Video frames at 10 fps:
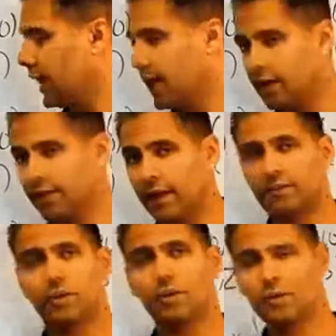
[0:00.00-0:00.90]
And
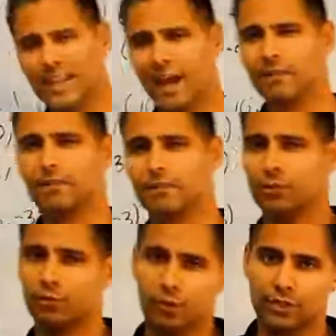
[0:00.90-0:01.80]
that's all you really have to do
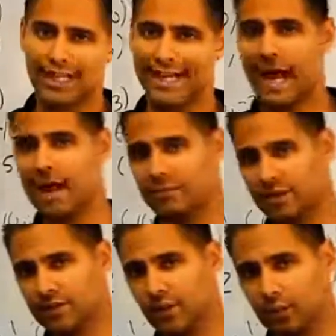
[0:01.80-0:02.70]
in rotating
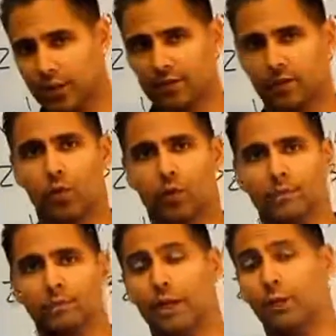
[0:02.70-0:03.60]
objects around the
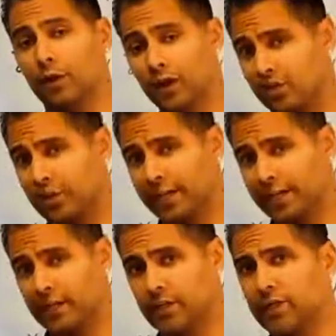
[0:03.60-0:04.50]
coordinate plane
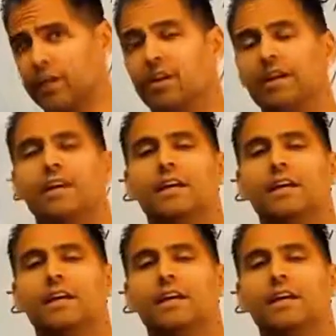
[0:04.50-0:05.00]
180 degrees.